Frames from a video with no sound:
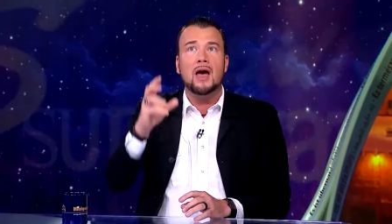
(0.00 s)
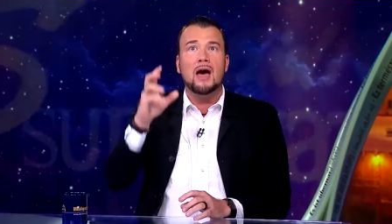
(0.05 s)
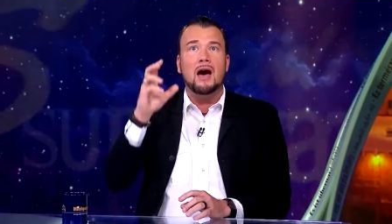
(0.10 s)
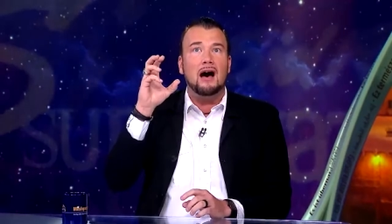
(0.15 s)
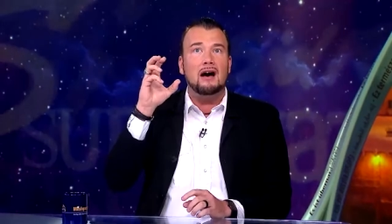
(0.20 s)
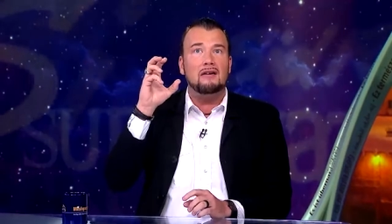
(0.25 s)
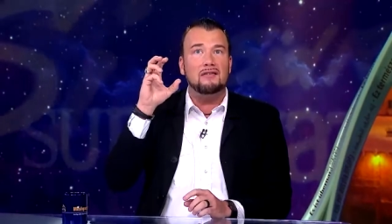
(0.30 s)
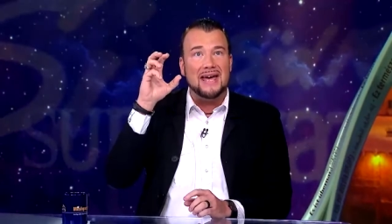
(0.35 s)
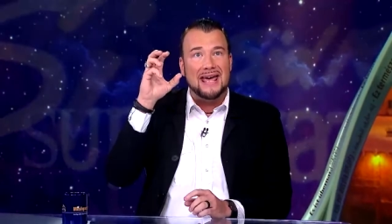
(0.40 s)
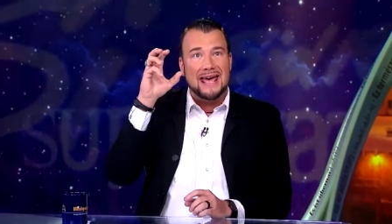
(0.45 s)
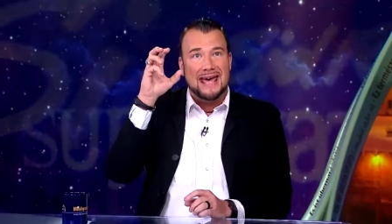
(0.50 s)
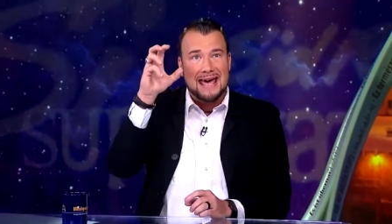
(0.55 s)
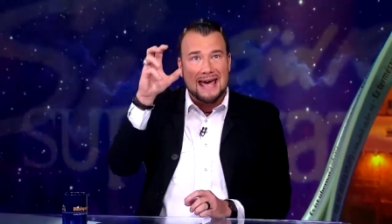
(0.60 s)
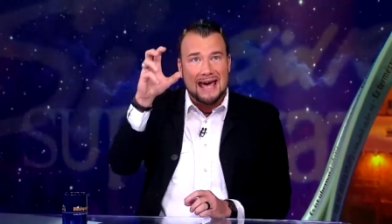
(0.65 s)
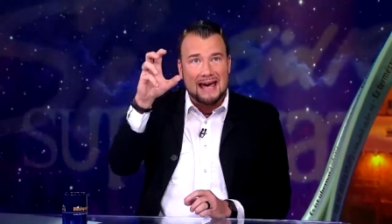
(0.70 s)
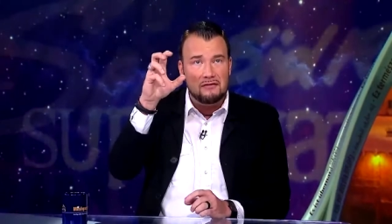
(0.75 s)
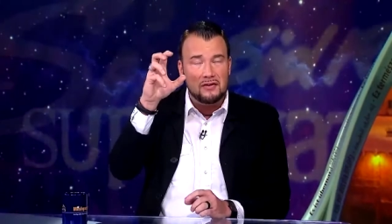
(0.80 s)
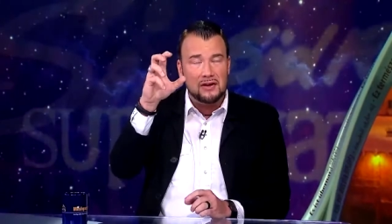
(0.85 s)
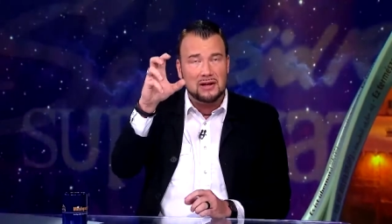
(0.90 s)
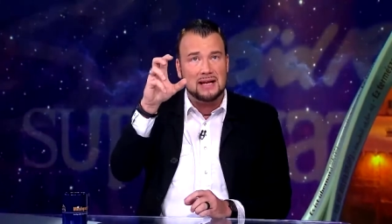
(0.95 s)
of a
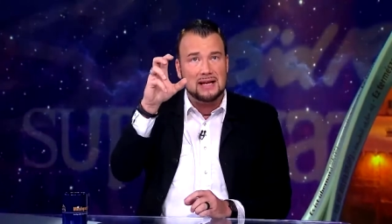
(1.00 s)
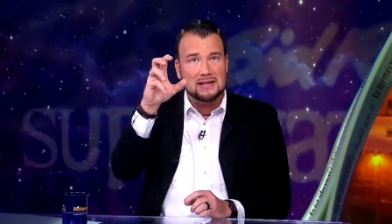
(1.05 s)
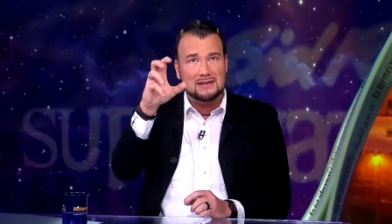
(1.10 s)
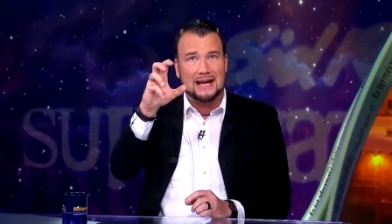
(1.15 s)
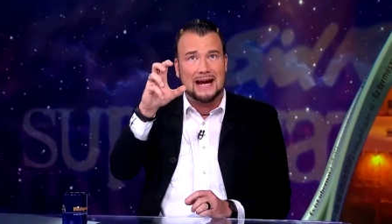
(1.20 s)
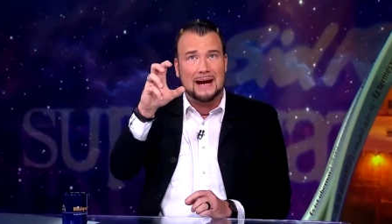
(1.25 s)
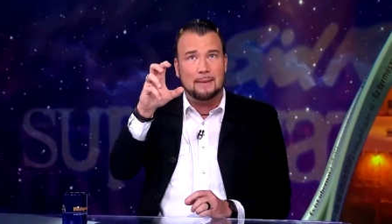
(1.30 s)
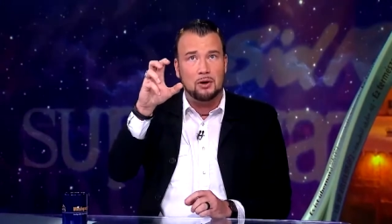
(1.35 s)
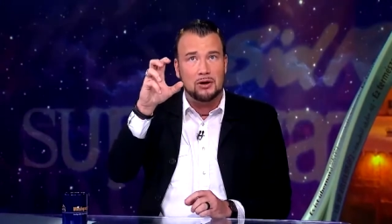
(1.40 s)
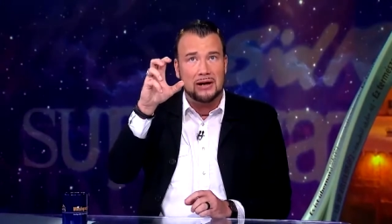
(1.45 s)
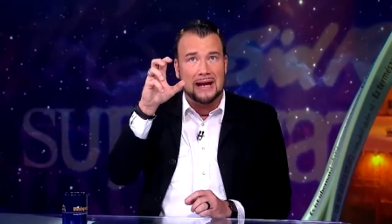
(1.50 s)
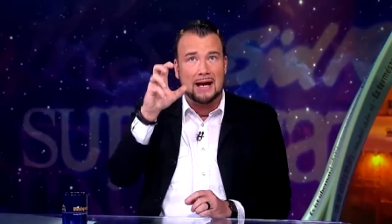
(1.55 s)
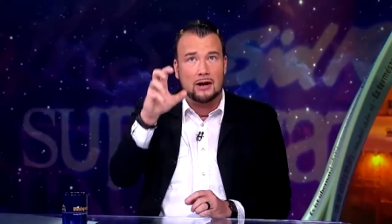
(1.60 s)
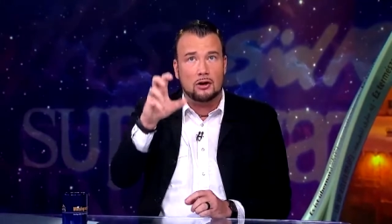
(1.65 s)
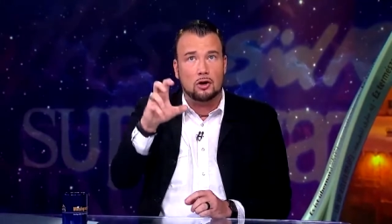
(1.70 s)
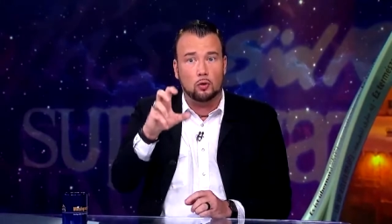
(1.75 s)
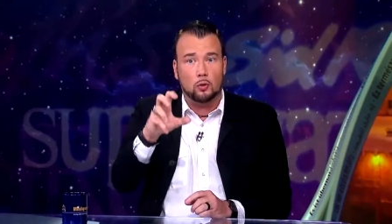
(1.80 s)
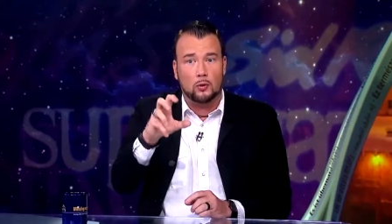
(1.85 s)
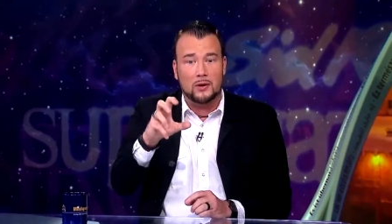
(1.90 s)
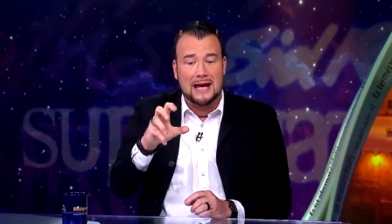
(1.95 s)
heavenly
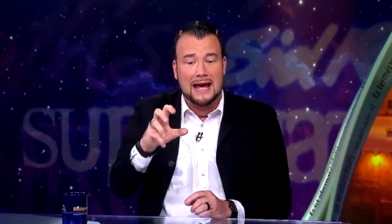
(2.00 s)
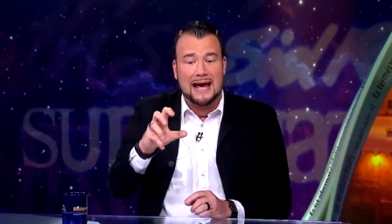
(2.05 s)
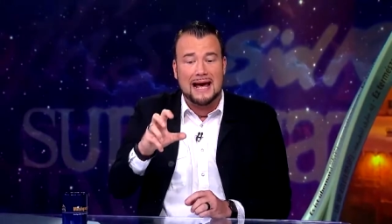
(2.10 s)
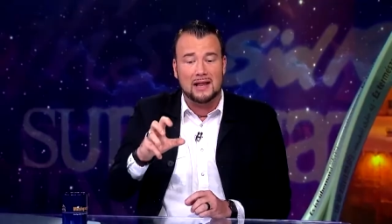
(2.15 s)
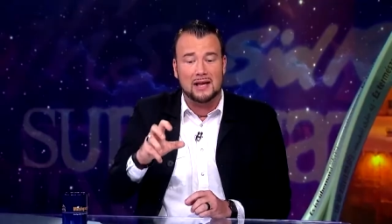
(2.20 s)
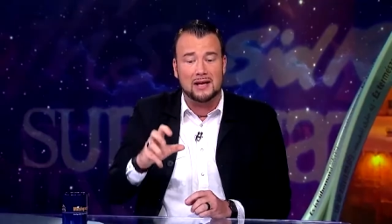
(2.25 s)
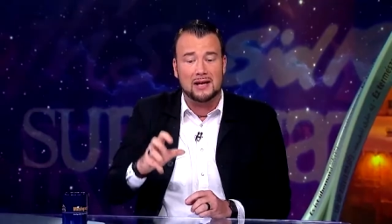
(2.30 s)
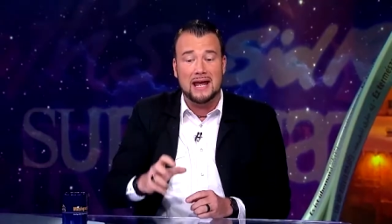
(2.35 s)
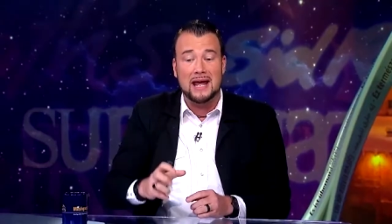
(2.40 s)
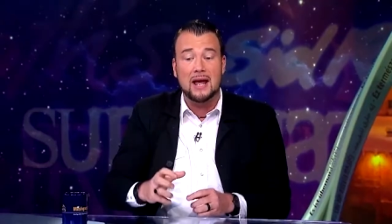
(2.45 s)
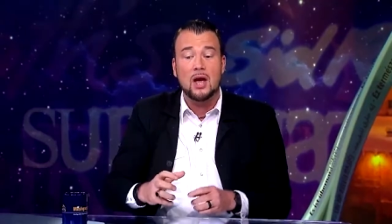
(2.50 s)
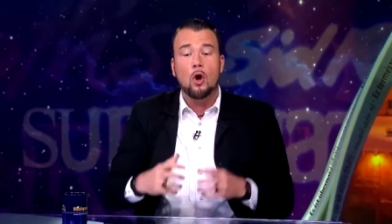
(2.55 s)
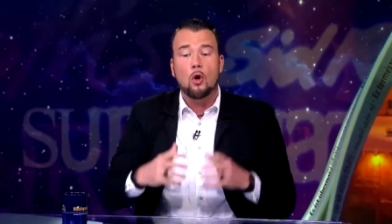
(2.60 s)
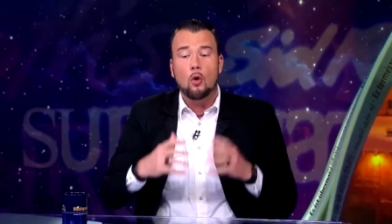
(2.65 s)
tabernacle reality.